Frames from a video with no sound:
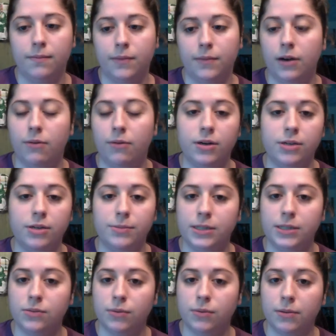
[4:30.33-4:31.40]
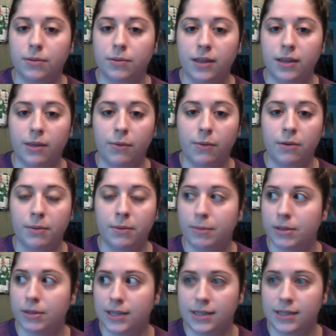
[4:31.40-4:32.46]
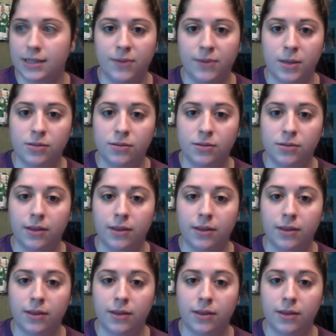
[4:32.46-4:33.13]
they don't want it to be just one thing. They want to be multidimensional.